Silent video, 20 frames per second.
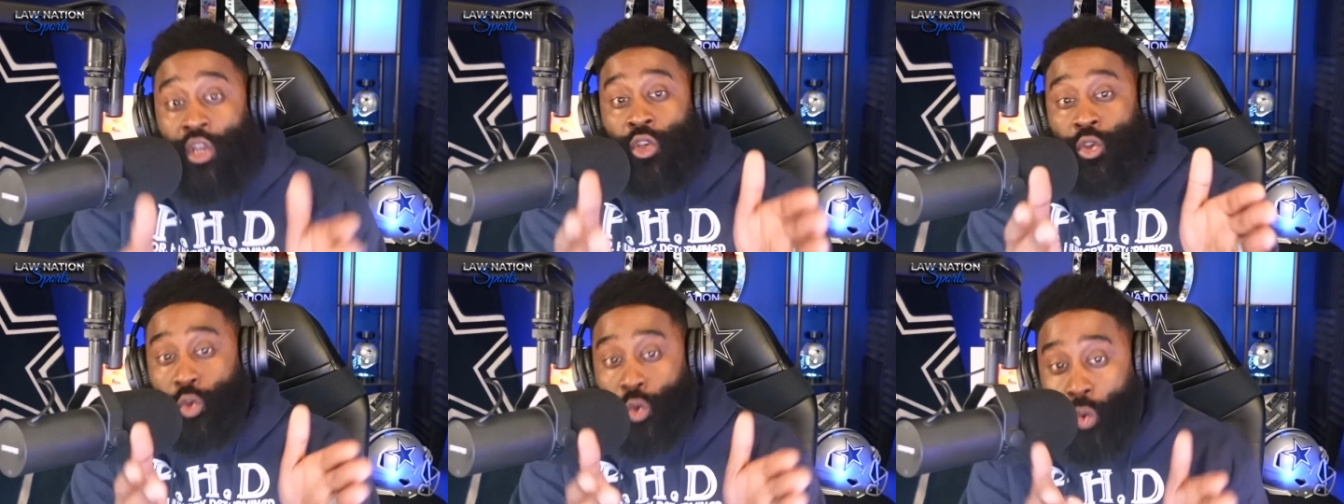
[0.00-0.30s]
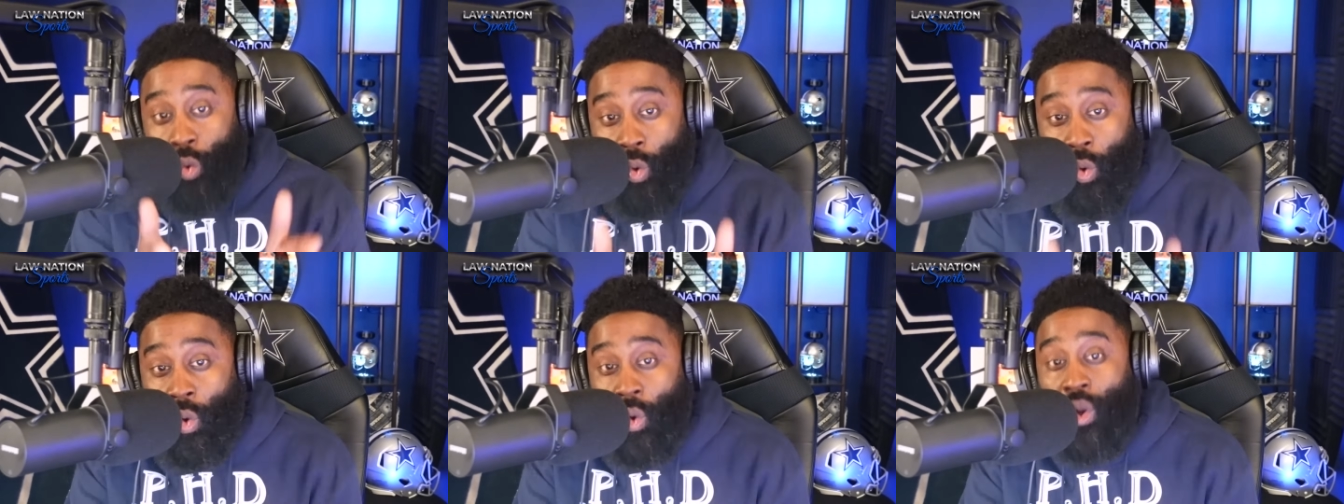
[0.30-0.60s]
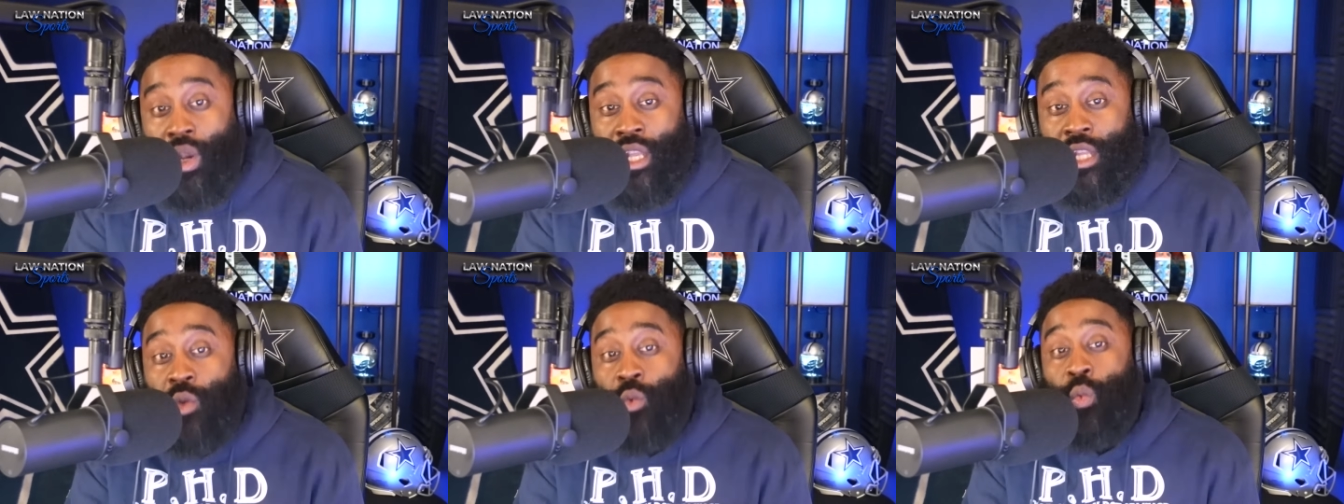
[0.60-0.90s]
The
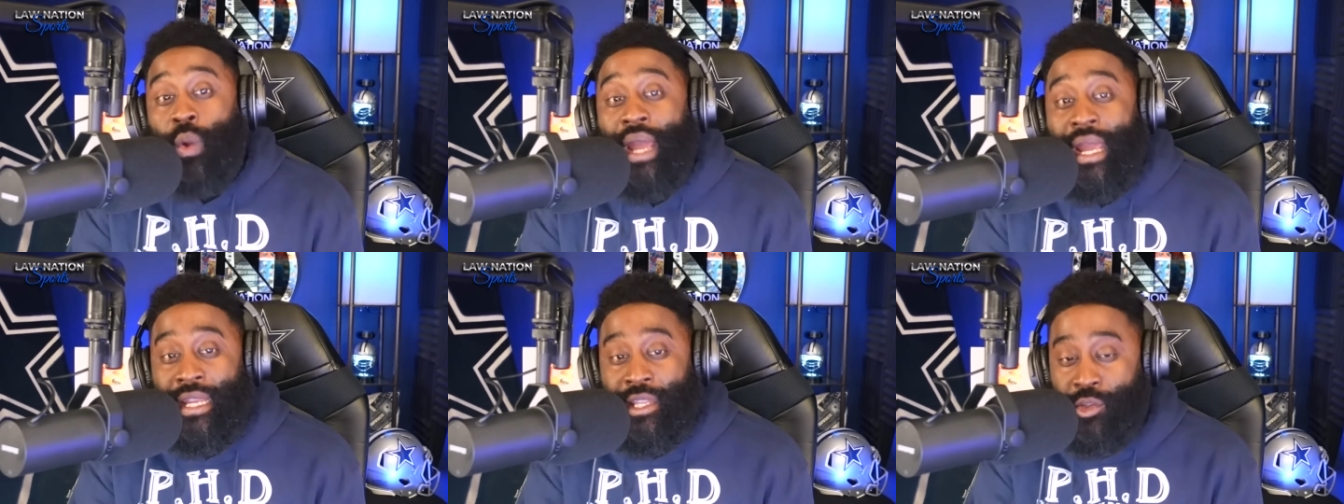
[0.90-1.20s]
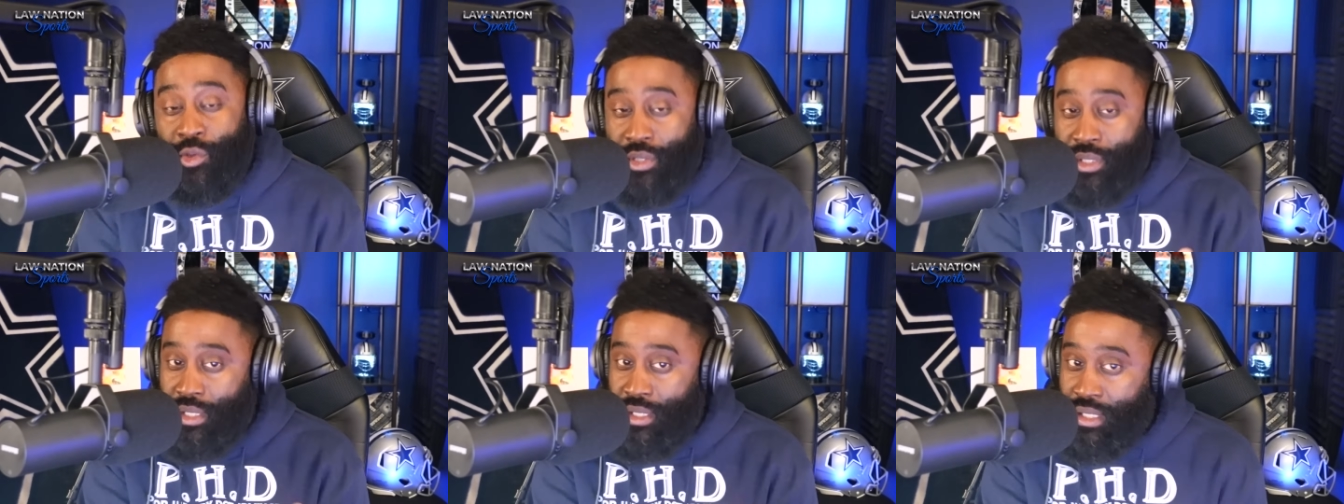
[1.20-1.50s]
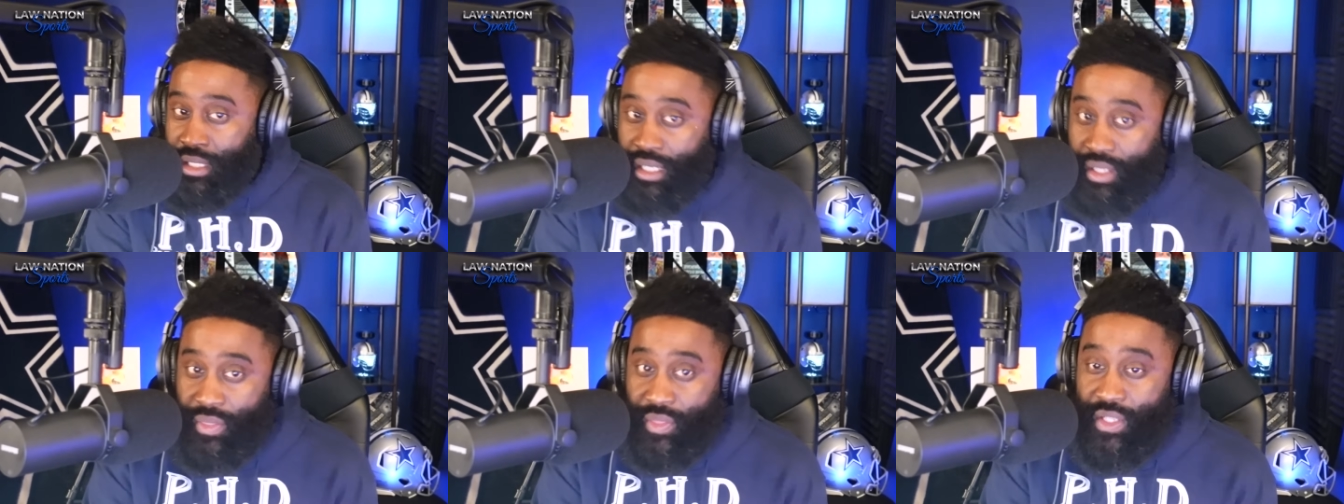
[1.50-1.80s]
only way you can
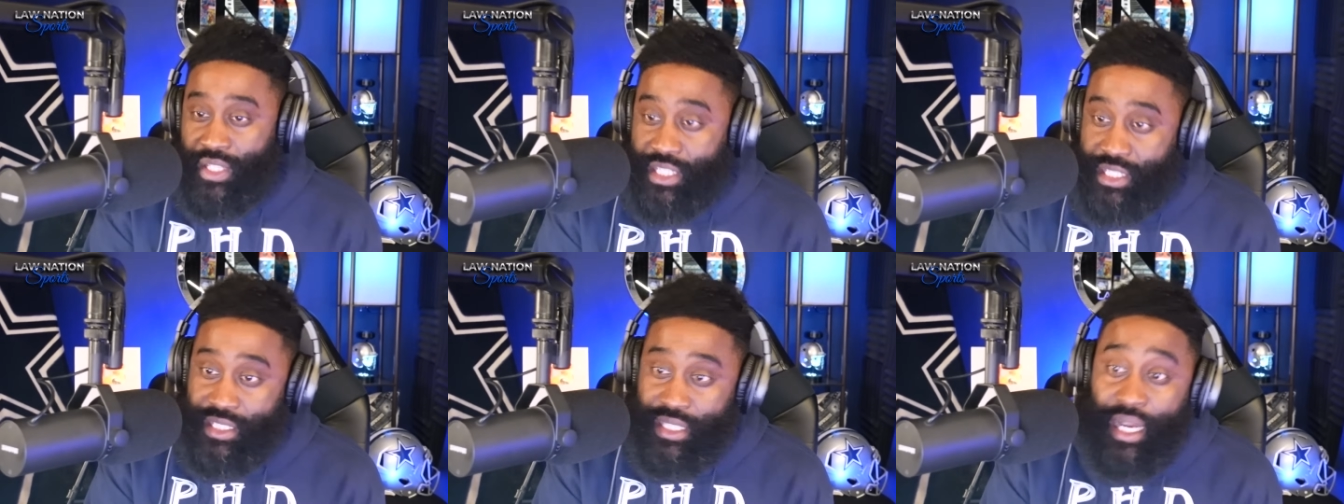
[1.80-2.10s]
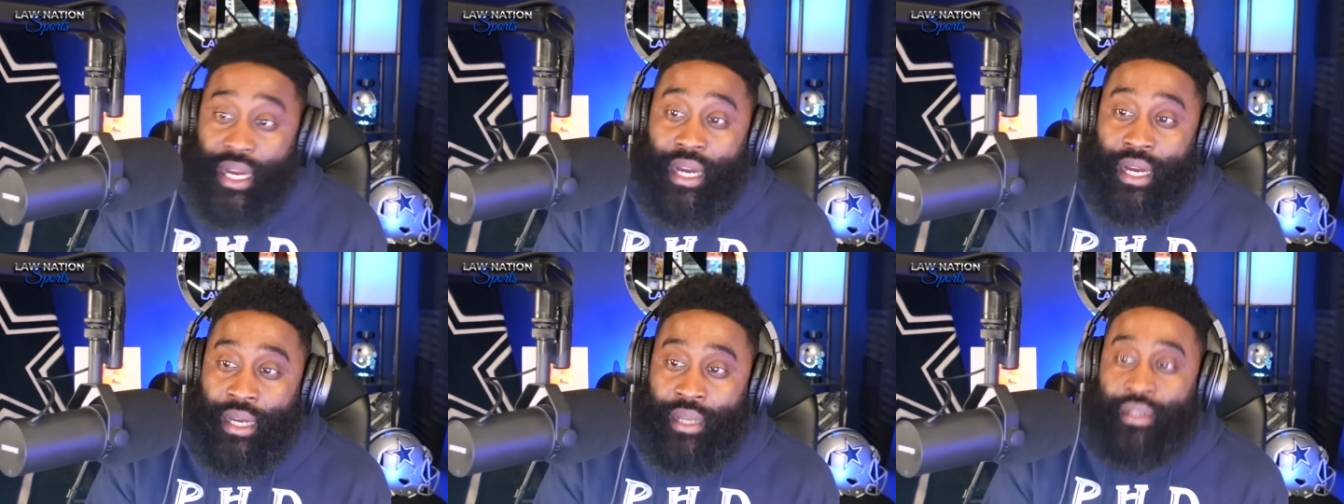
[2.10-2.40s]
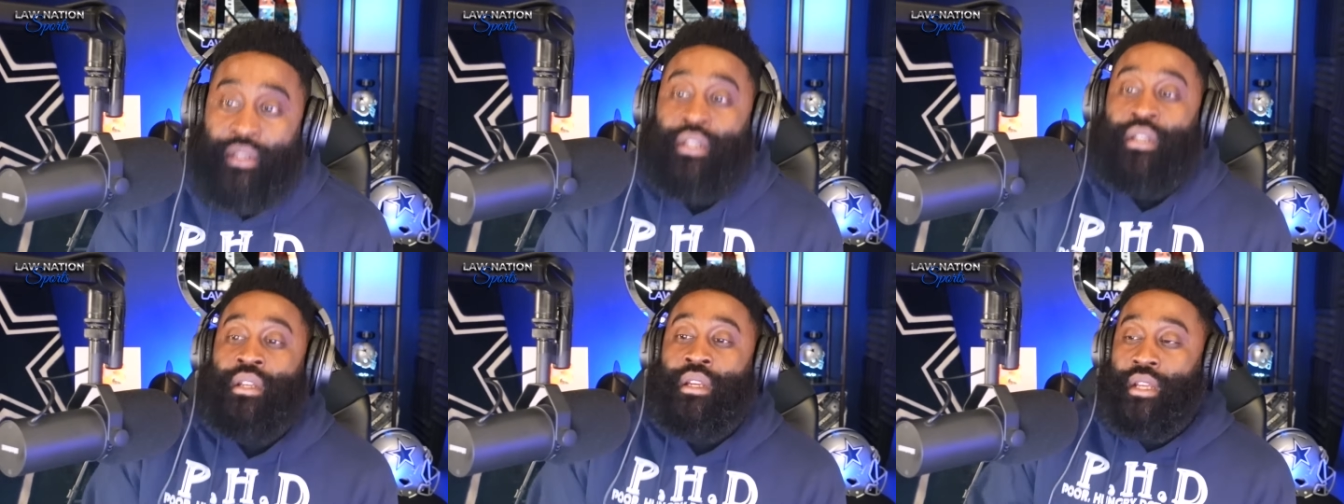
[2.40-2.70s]
get this
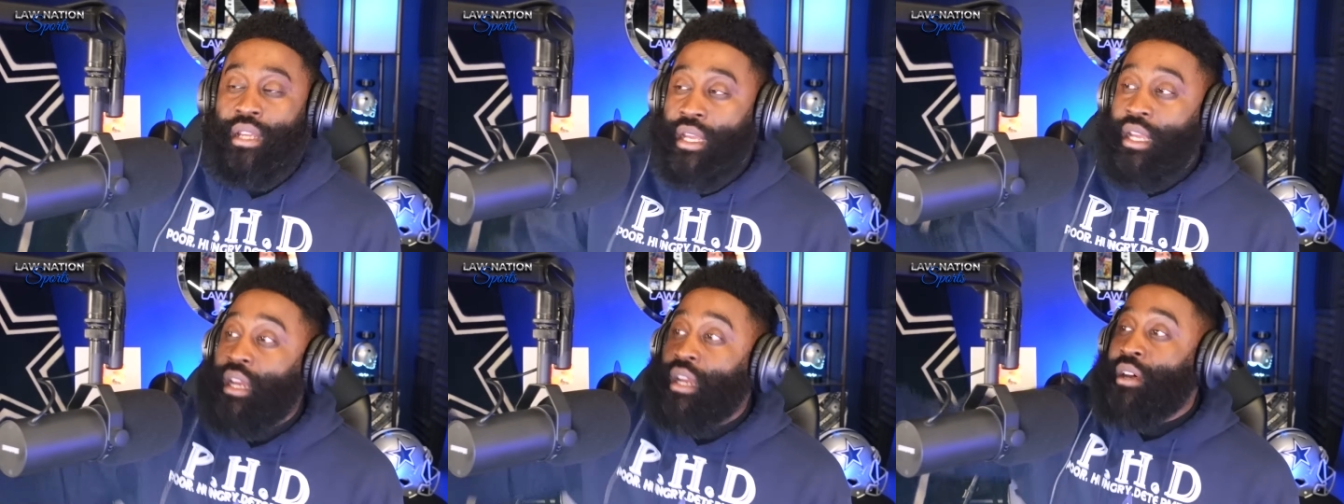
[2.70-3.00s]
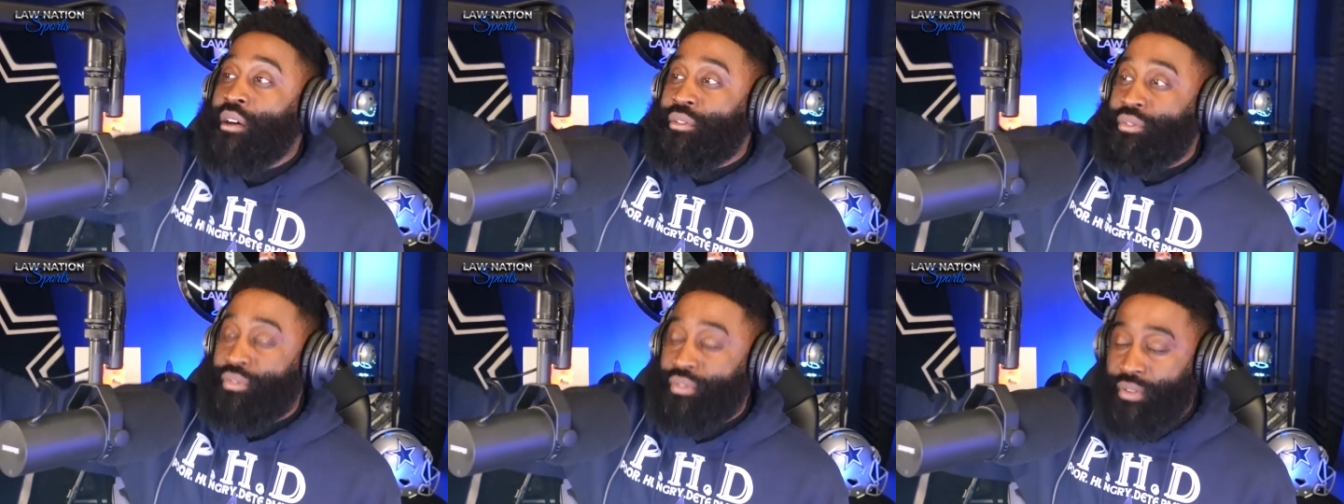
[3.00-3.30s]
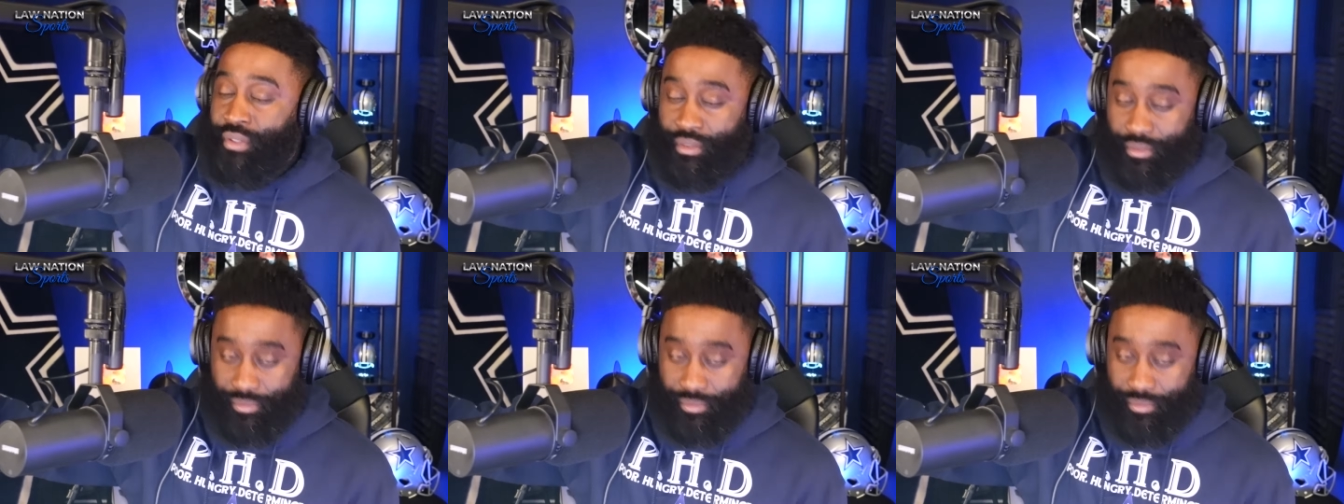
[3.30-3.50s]
done if